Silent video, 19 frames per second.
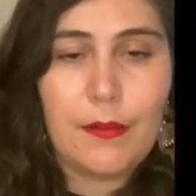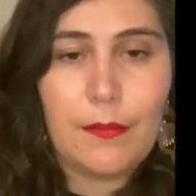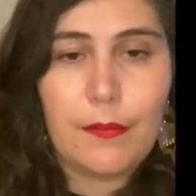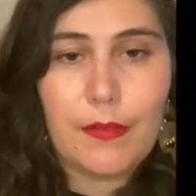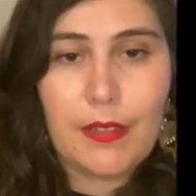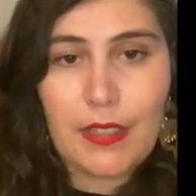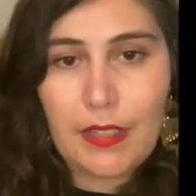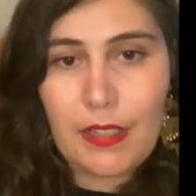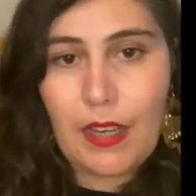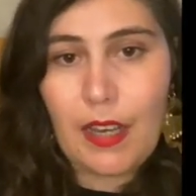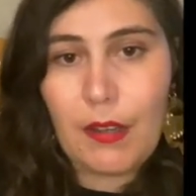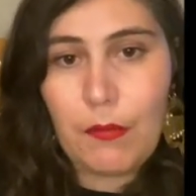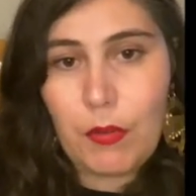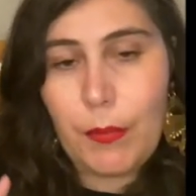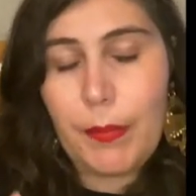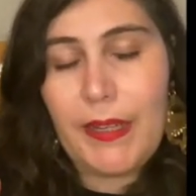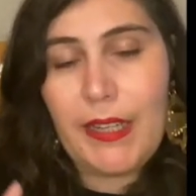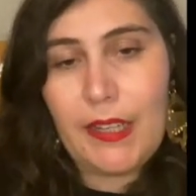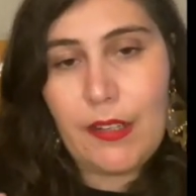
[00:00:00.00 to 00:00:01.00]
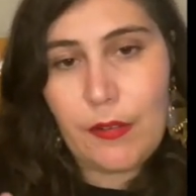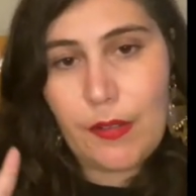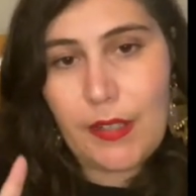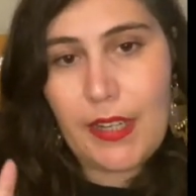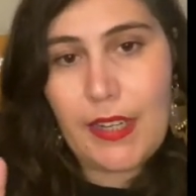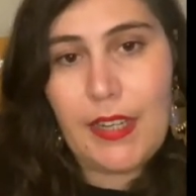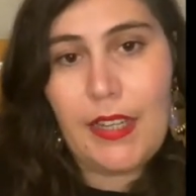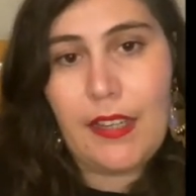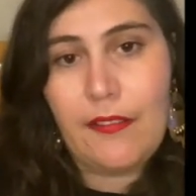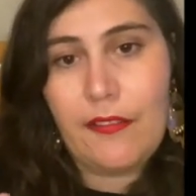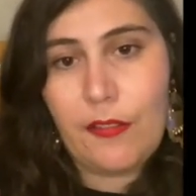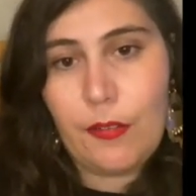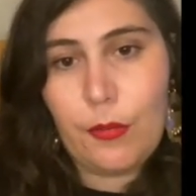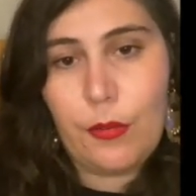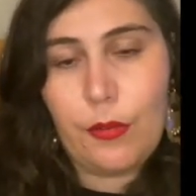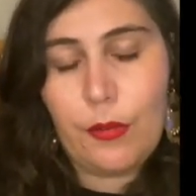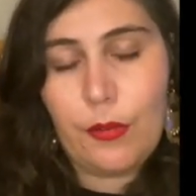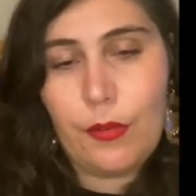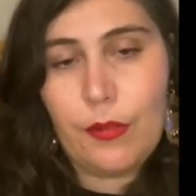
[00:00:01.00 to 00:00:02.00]
that I will be creating
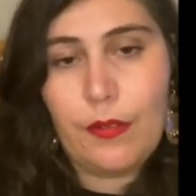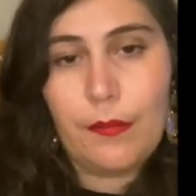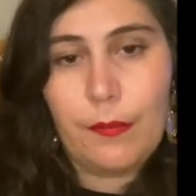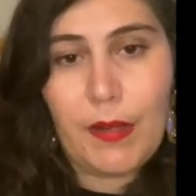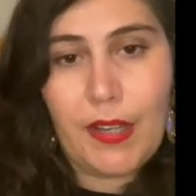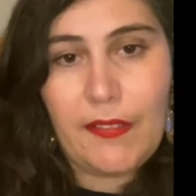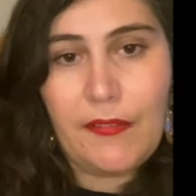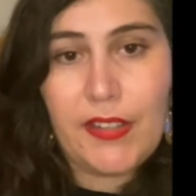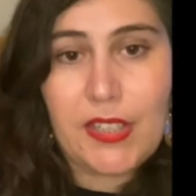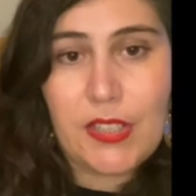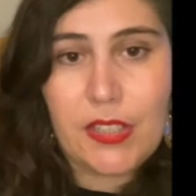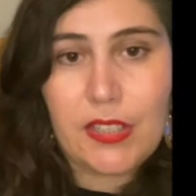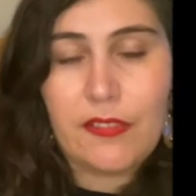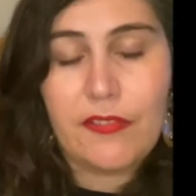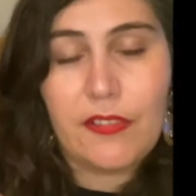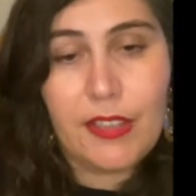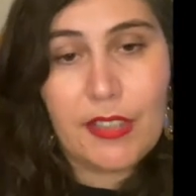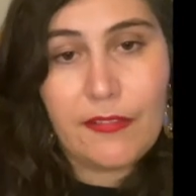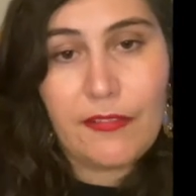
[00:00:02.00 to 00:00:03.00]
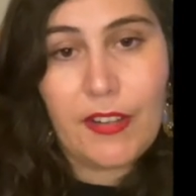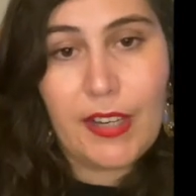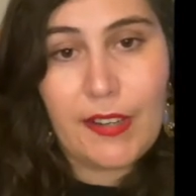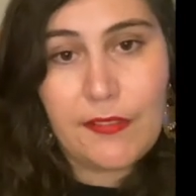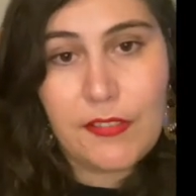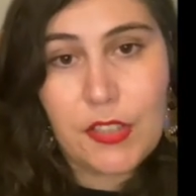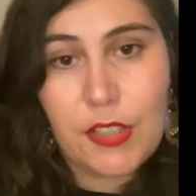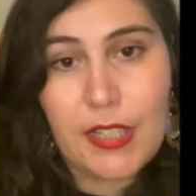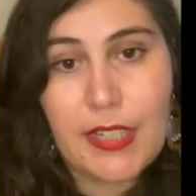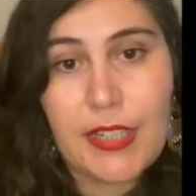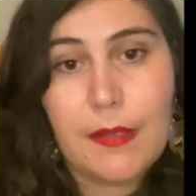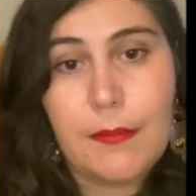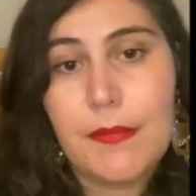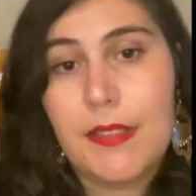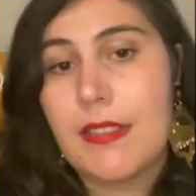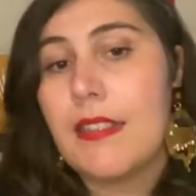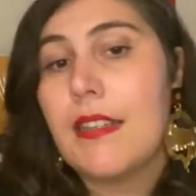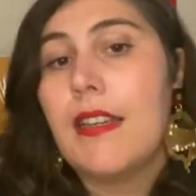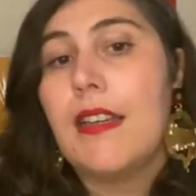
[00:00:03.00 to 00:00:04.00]
for my vision for the 5
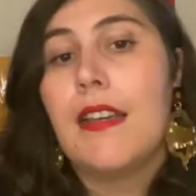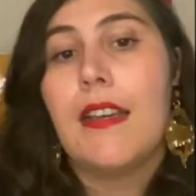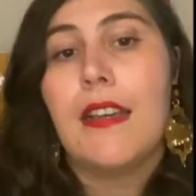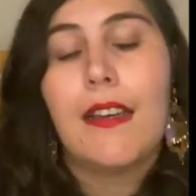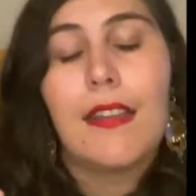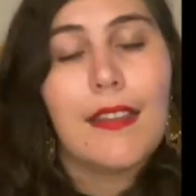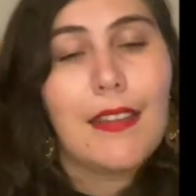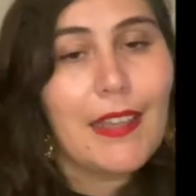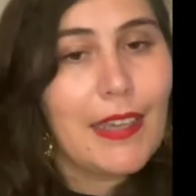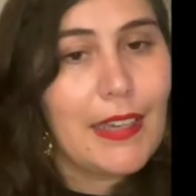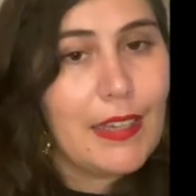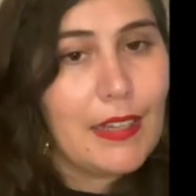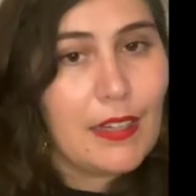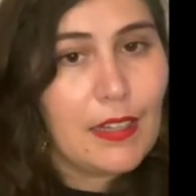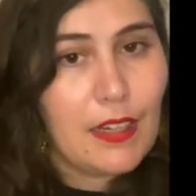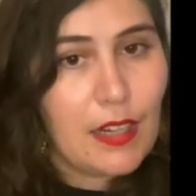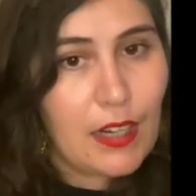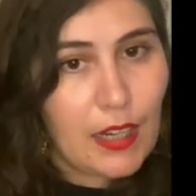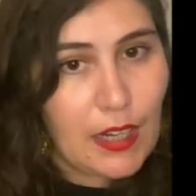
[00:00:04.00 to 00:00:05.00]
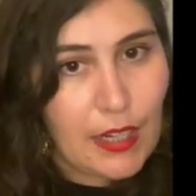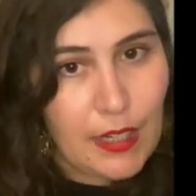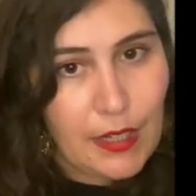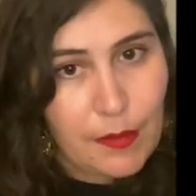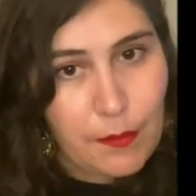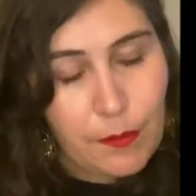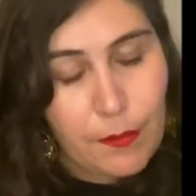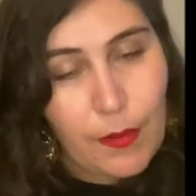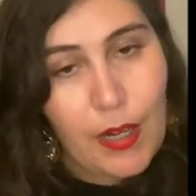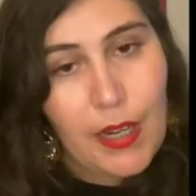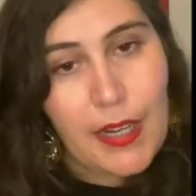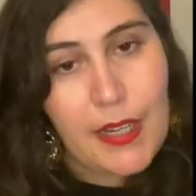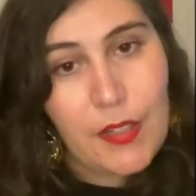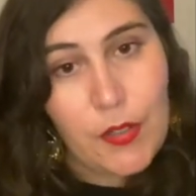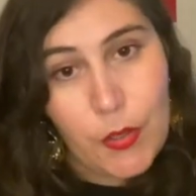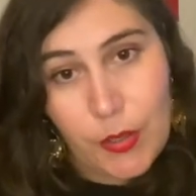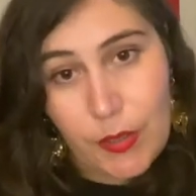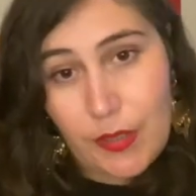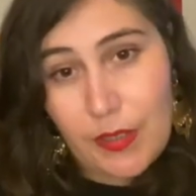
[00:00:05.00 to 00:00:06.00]
trams, then I might
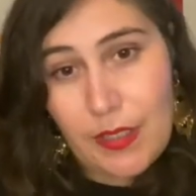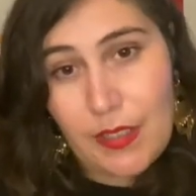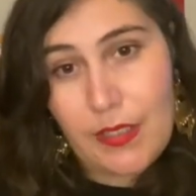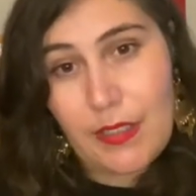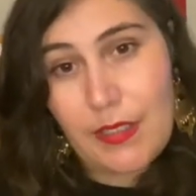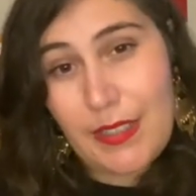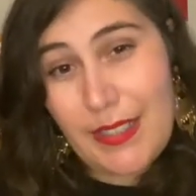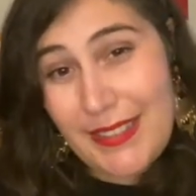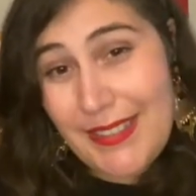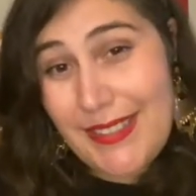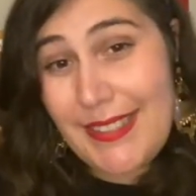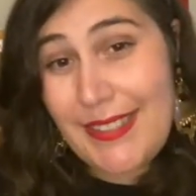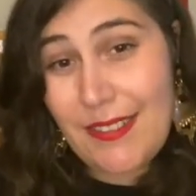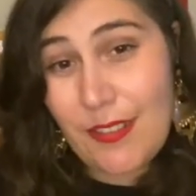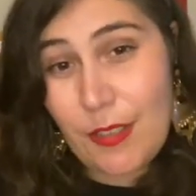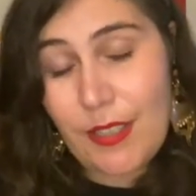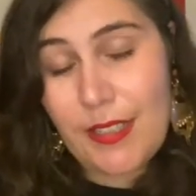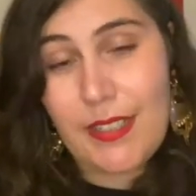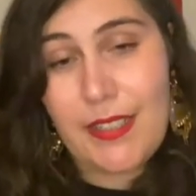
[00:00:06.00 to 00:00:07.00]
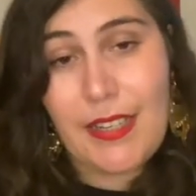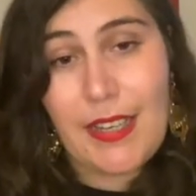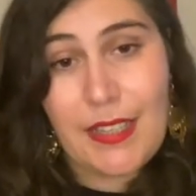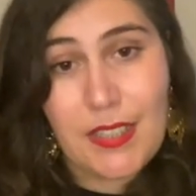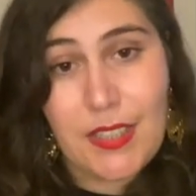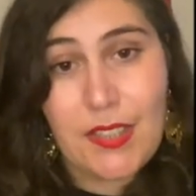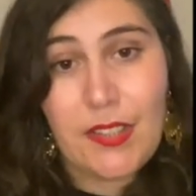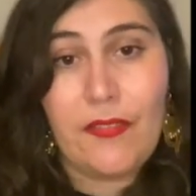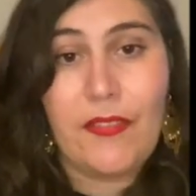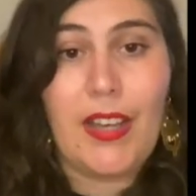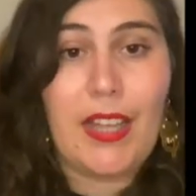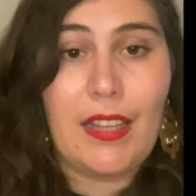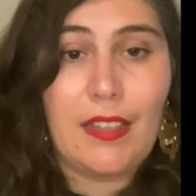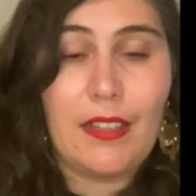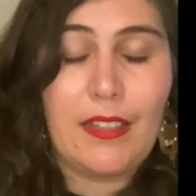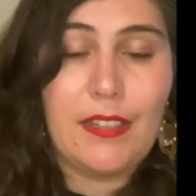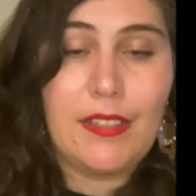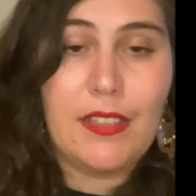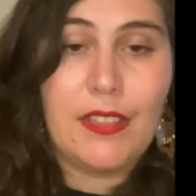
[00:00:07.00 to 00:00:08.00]
not consider it as a
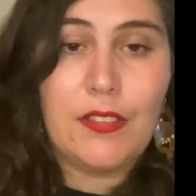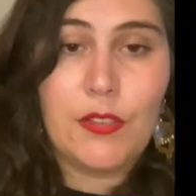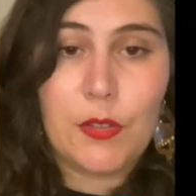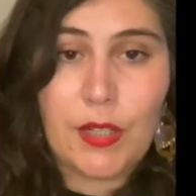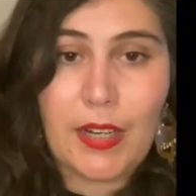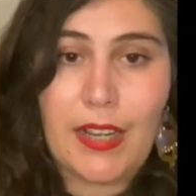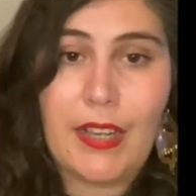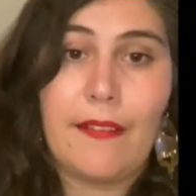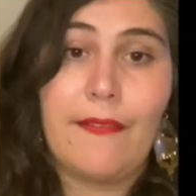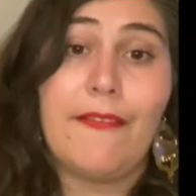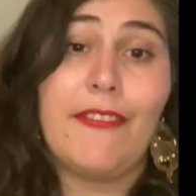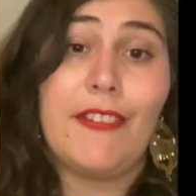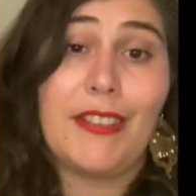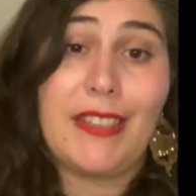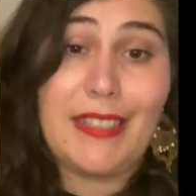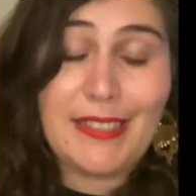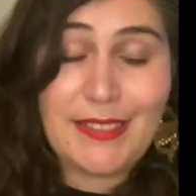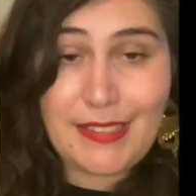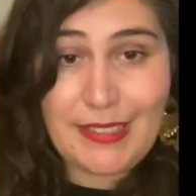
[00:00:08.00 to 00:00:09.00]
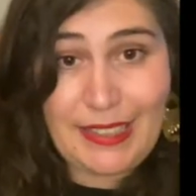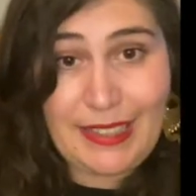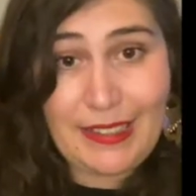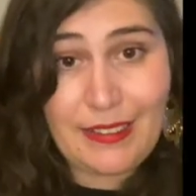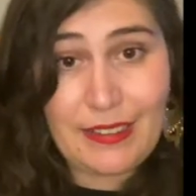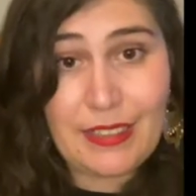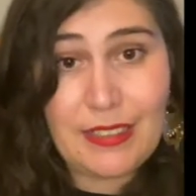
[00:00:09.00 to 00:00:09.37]
valid tram for this year.